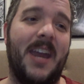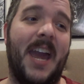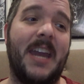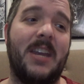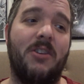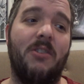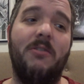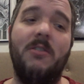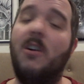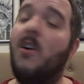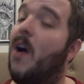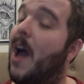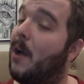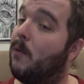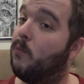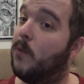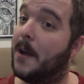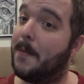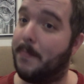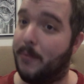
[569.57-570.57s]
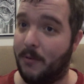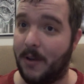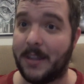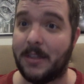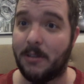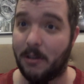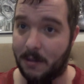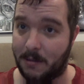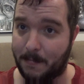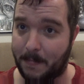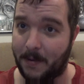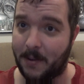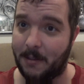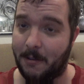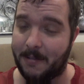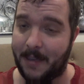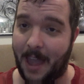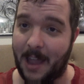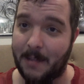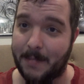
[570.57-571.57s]
I don't know at what point those
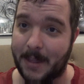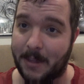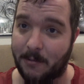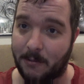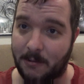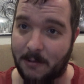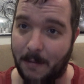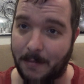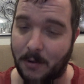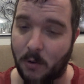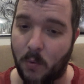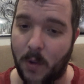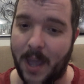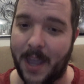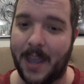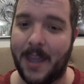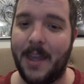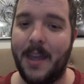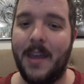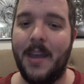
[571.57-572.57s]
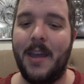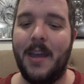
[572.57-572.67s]
those elements were stripped away.